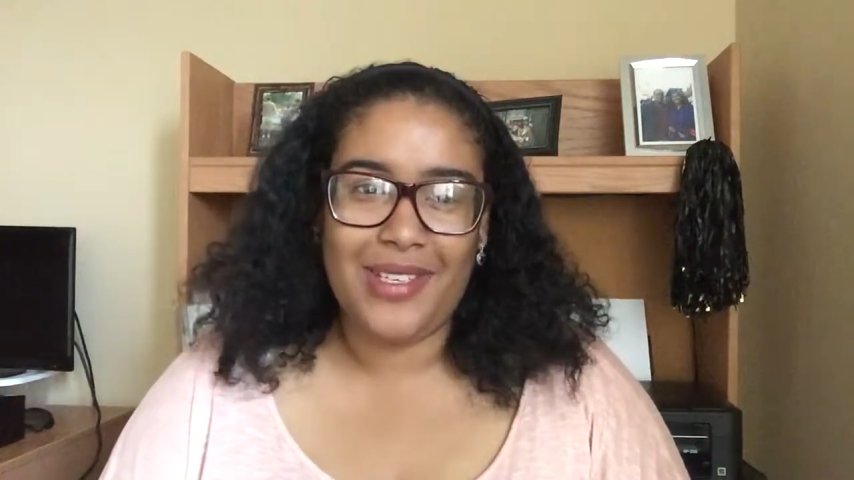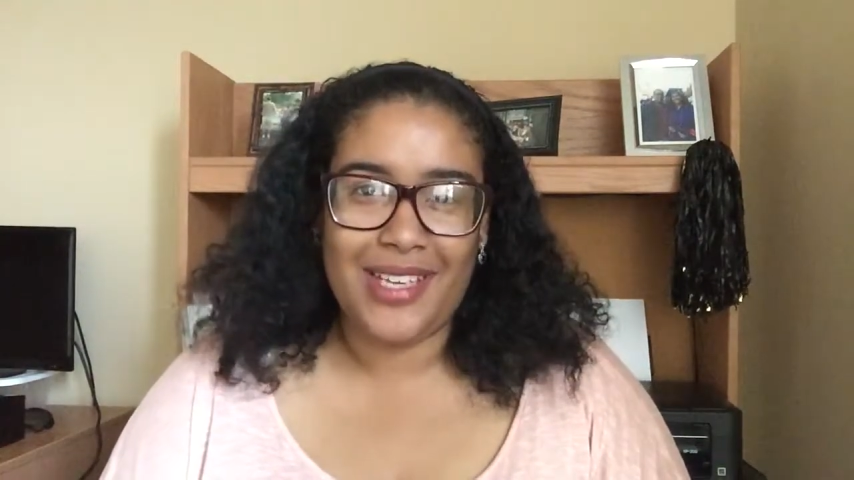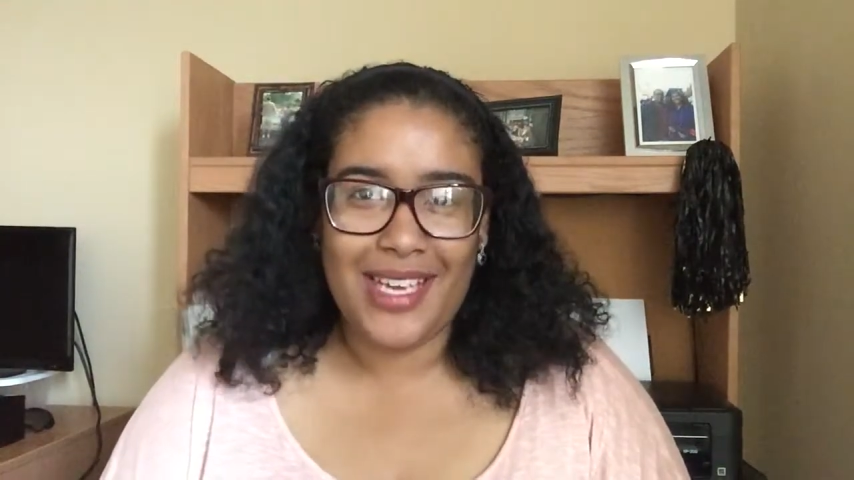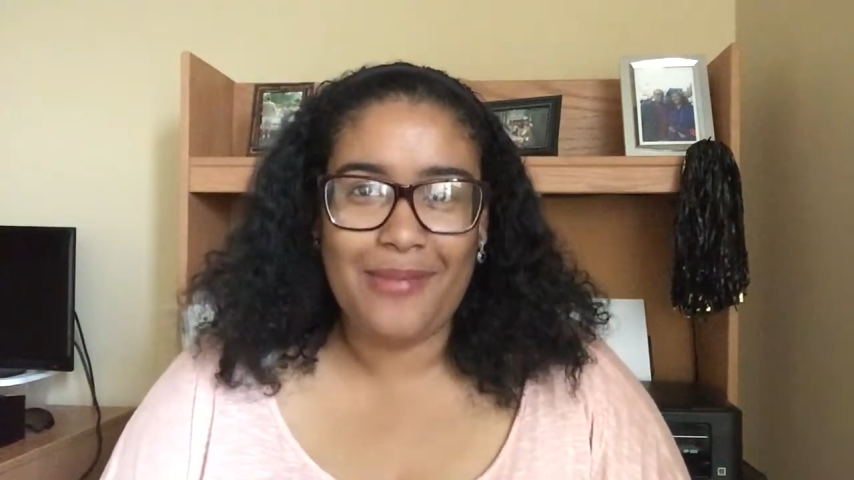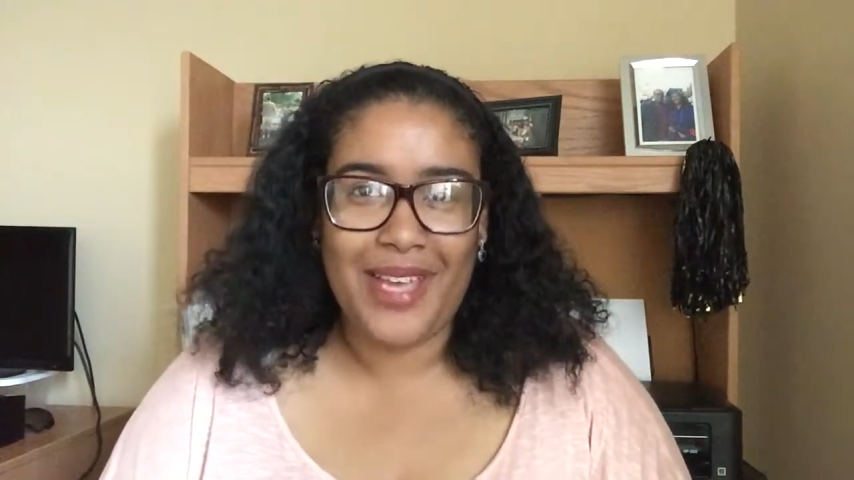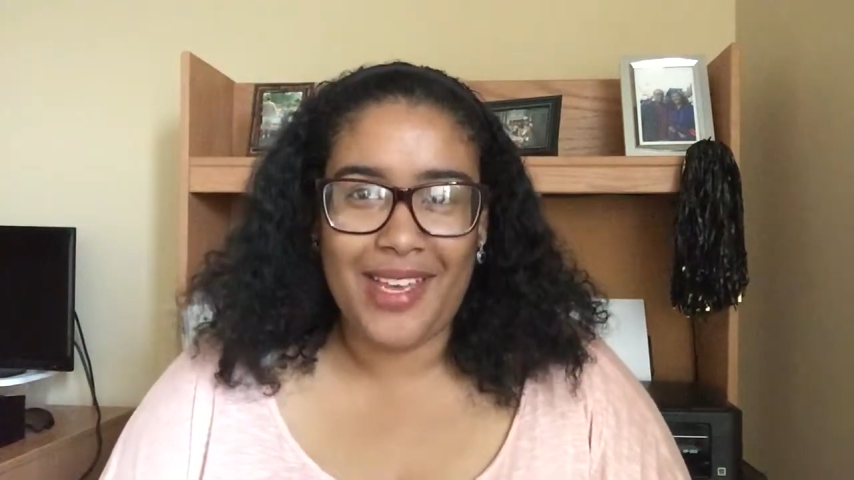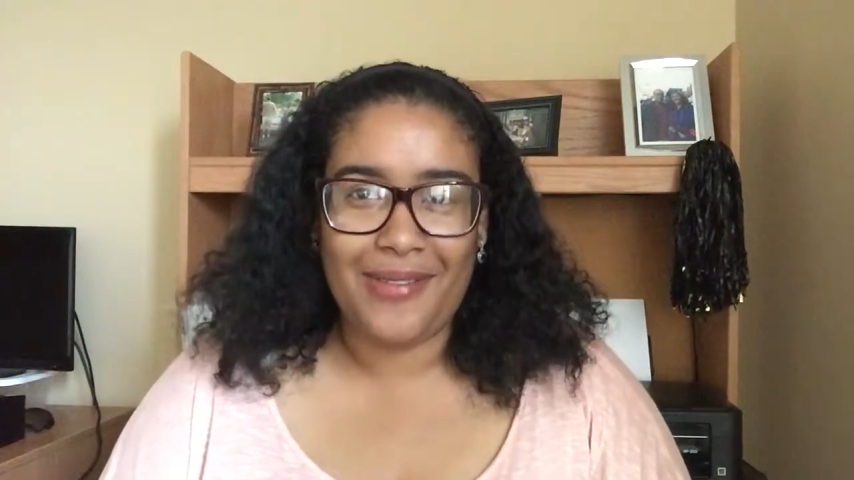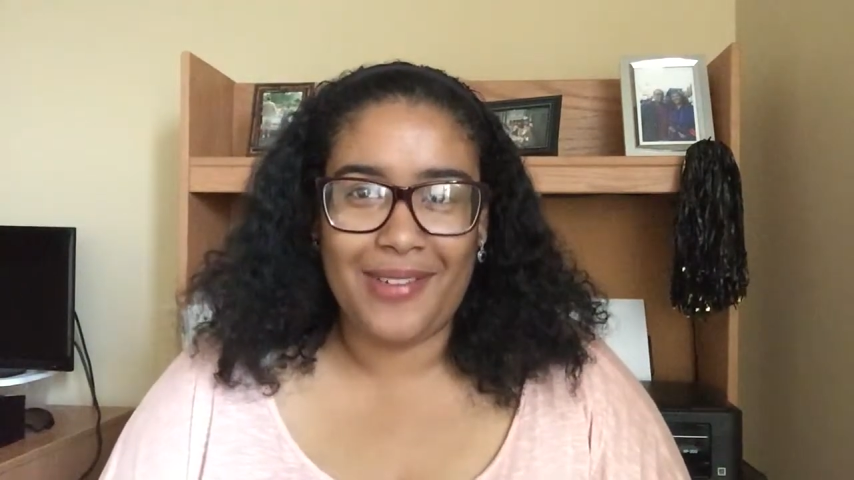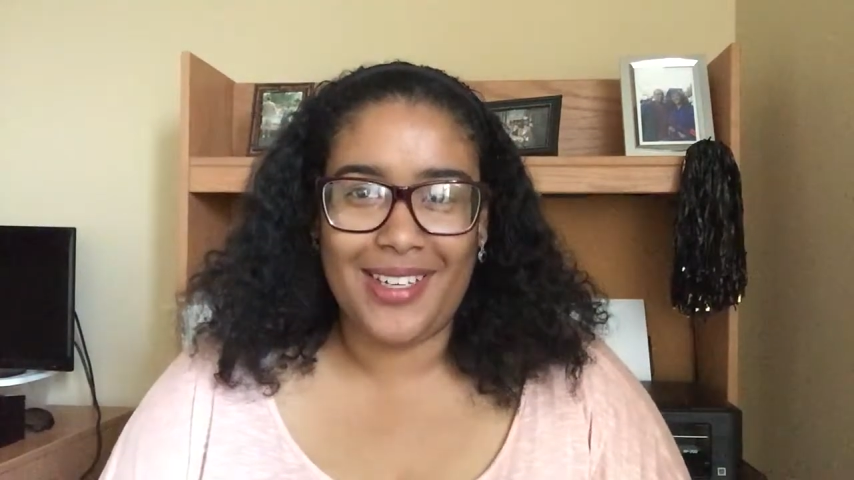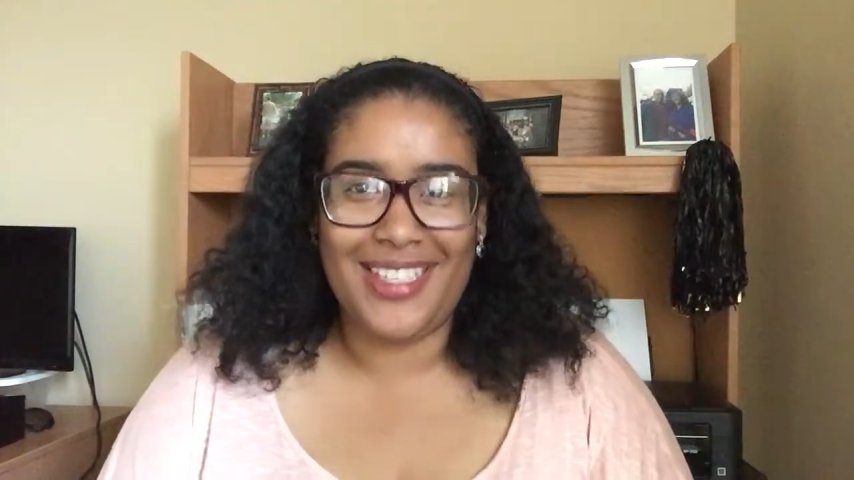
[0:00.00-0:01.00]
you can't pay
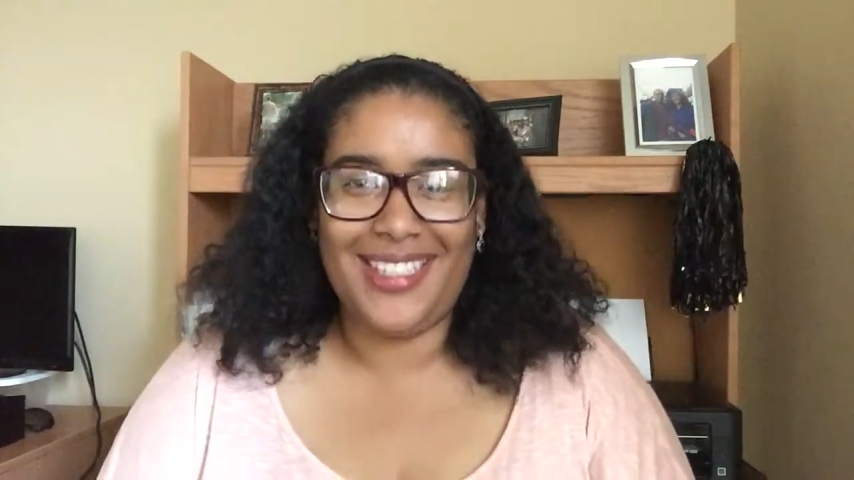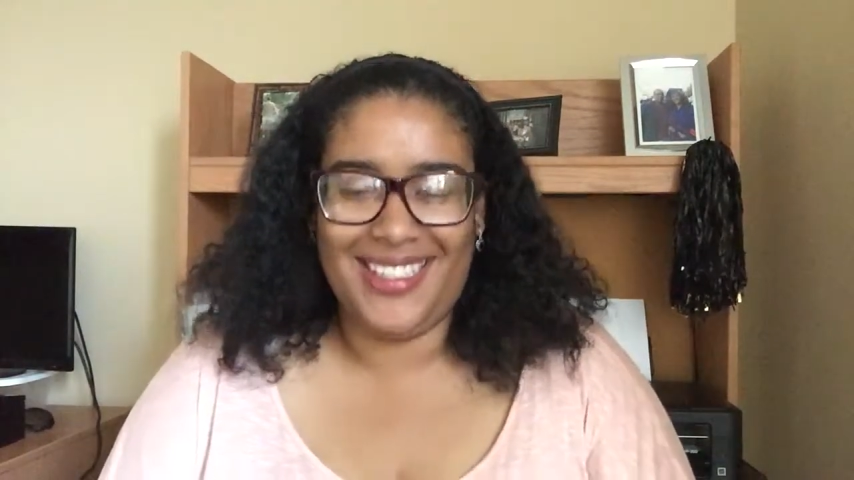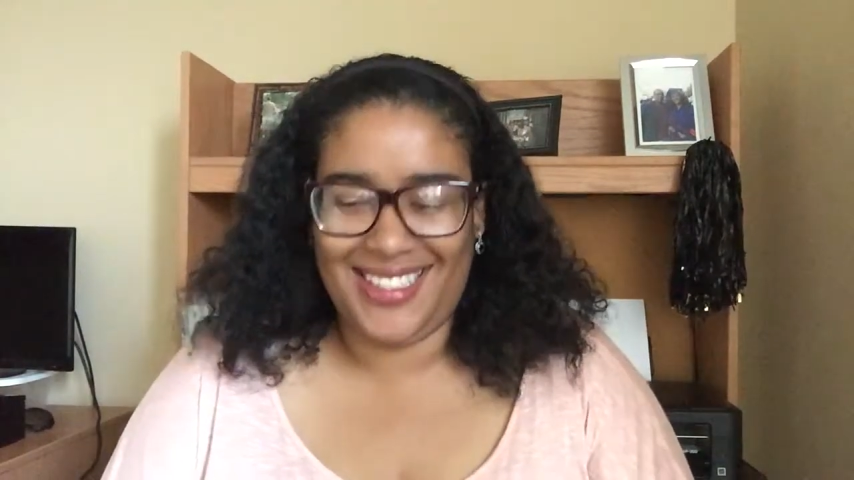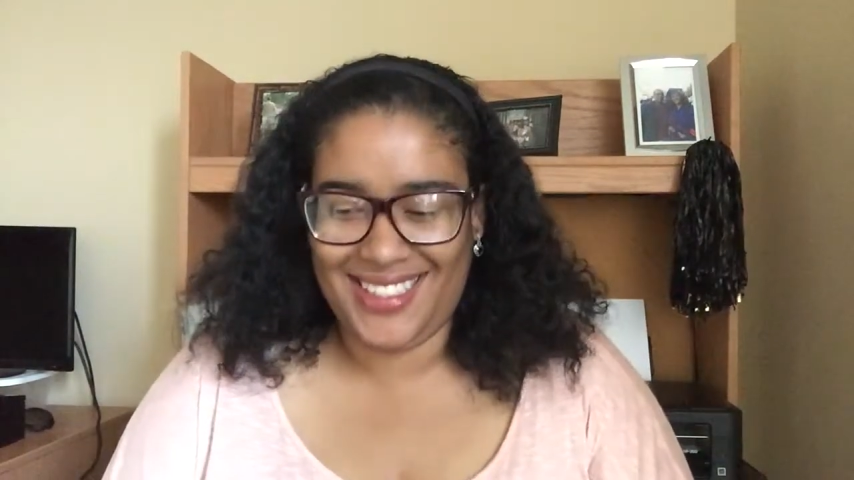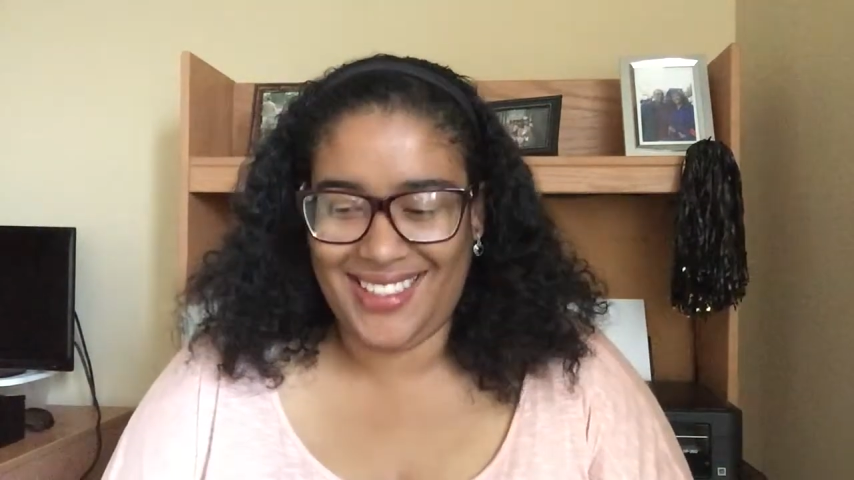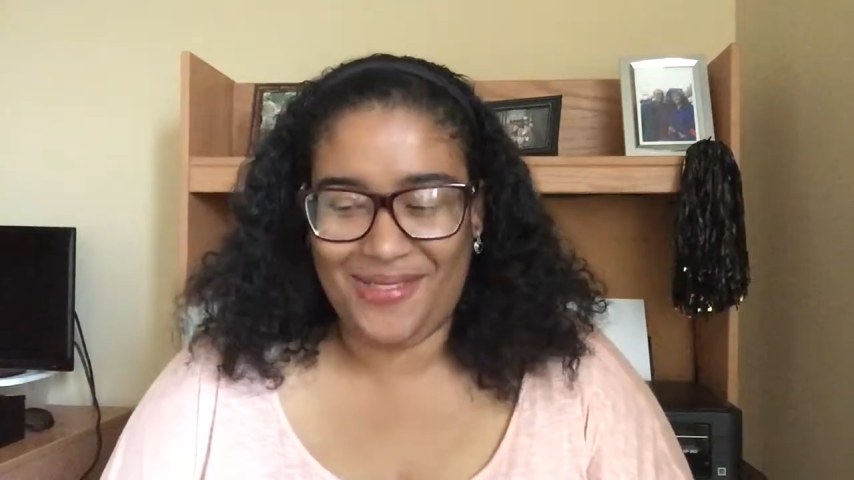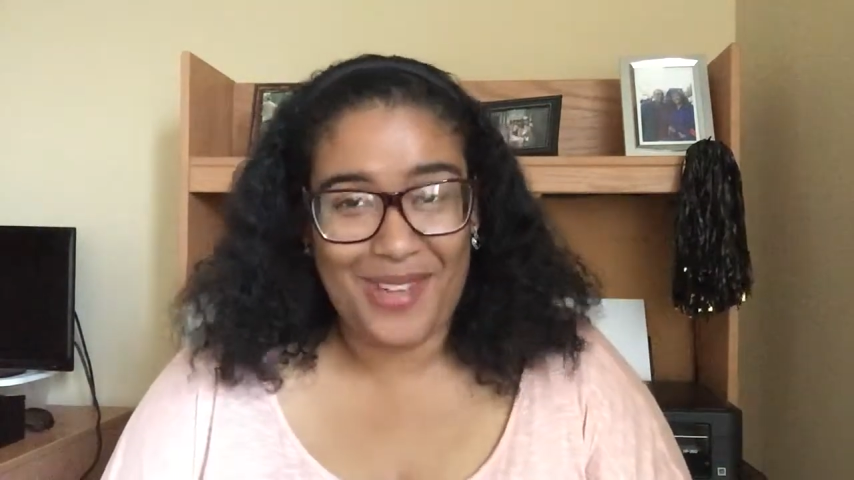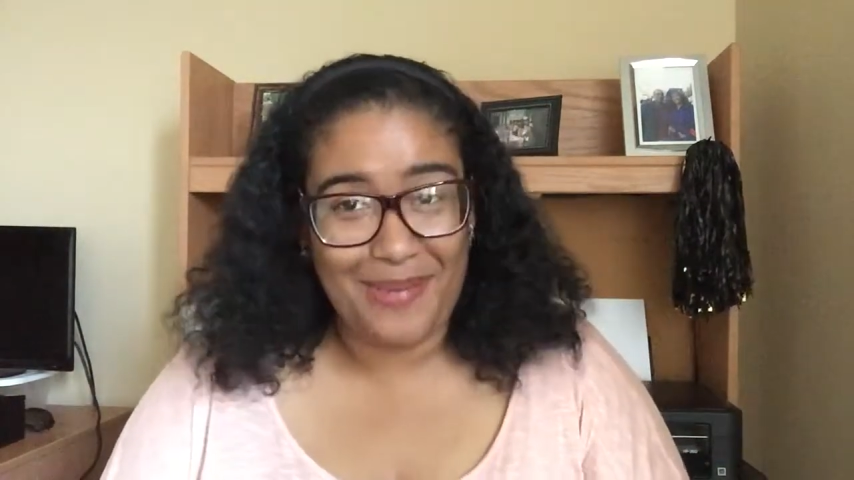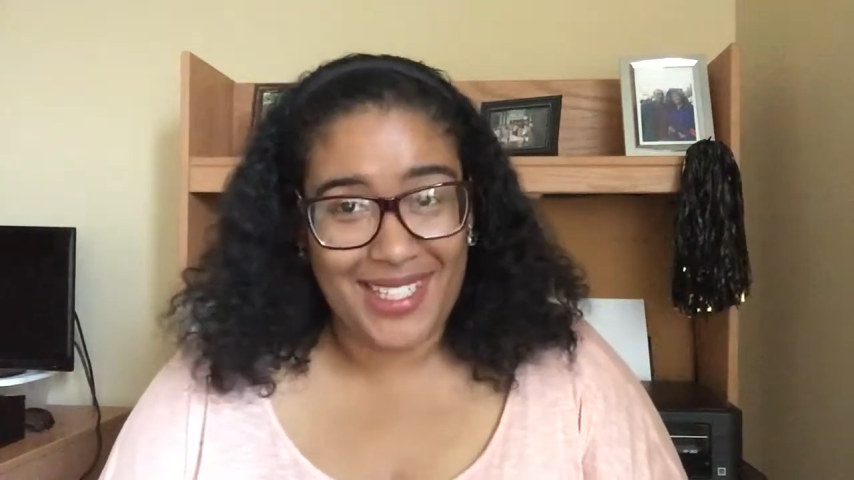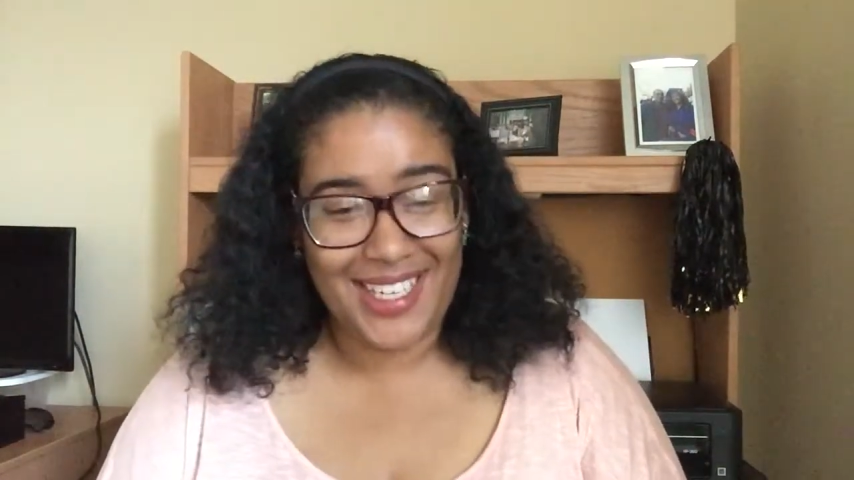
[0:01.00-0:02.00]
for the
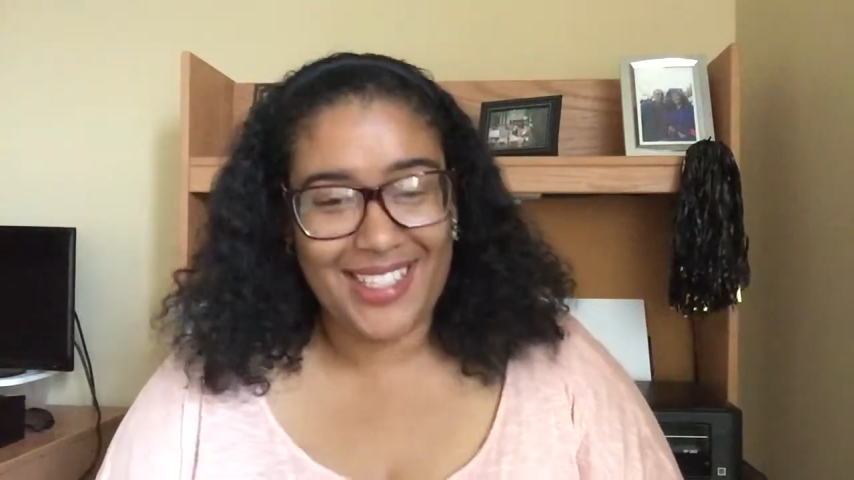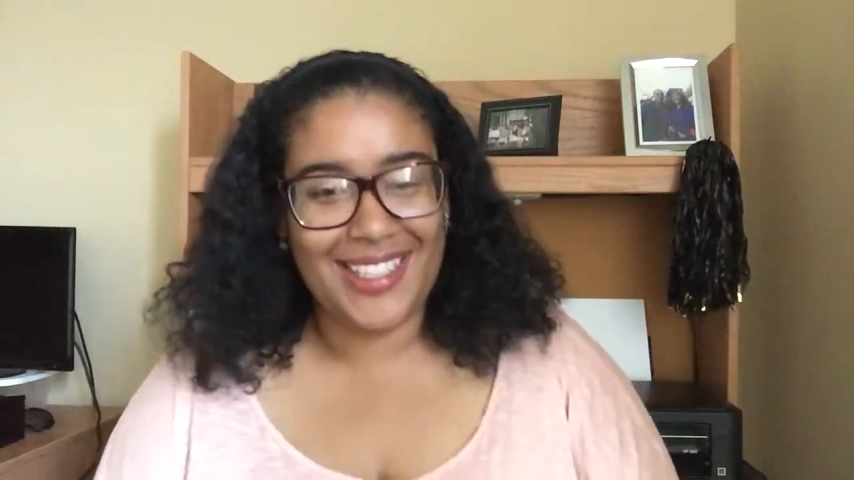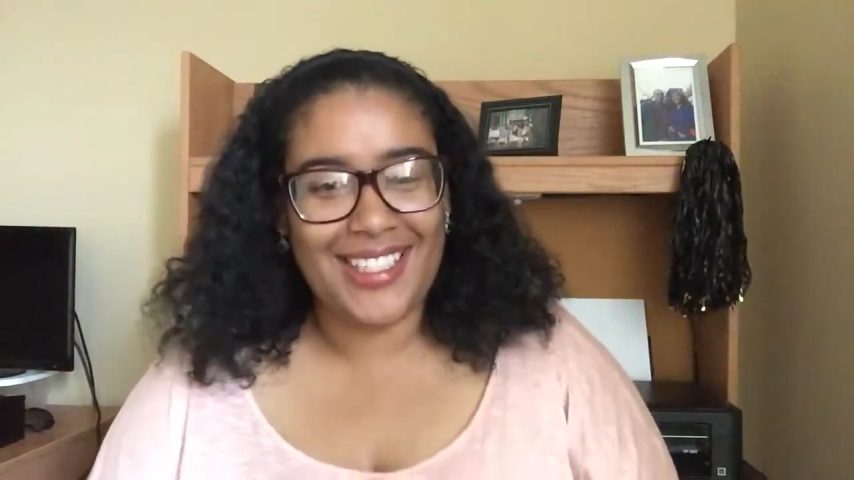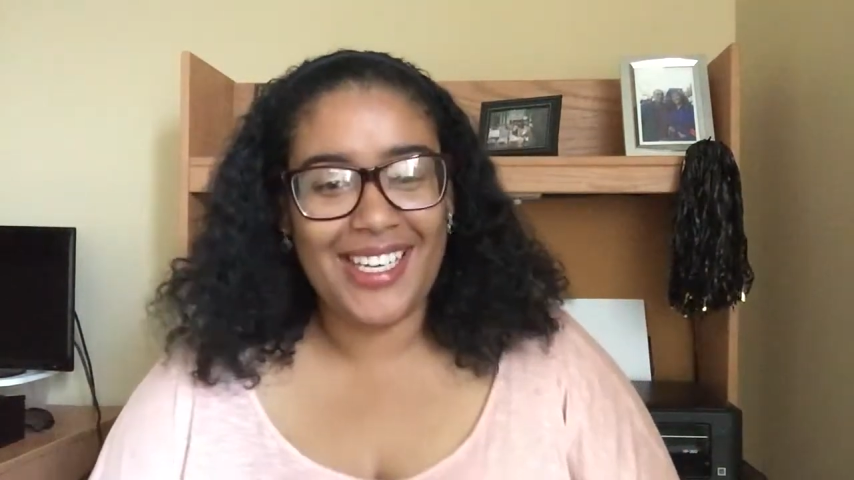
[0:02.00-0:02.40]
websites.